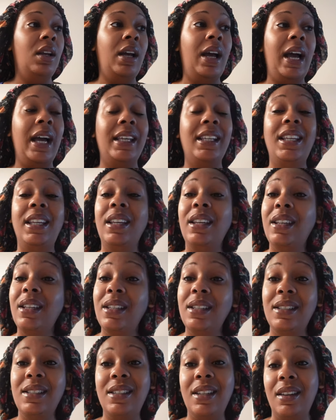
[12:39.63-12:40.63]
Our
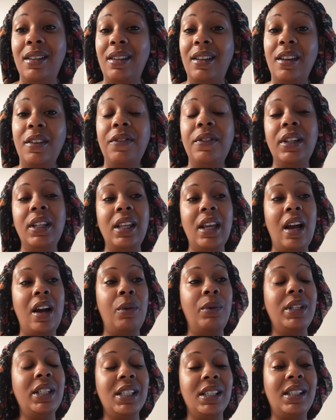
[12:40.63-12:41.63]
kids, definitely, y'all.
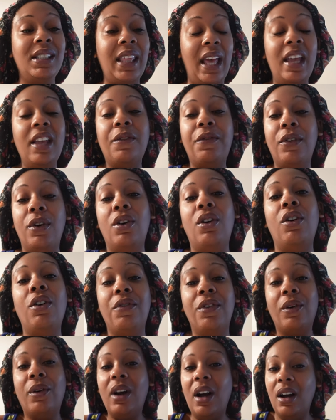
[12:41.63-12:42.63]
We just thankful
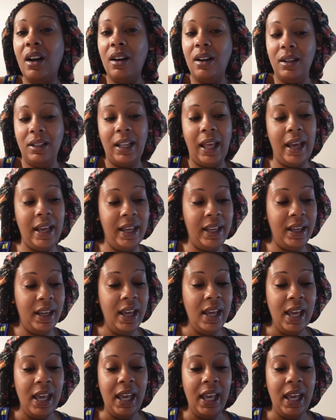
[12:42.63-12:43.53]
overall, like,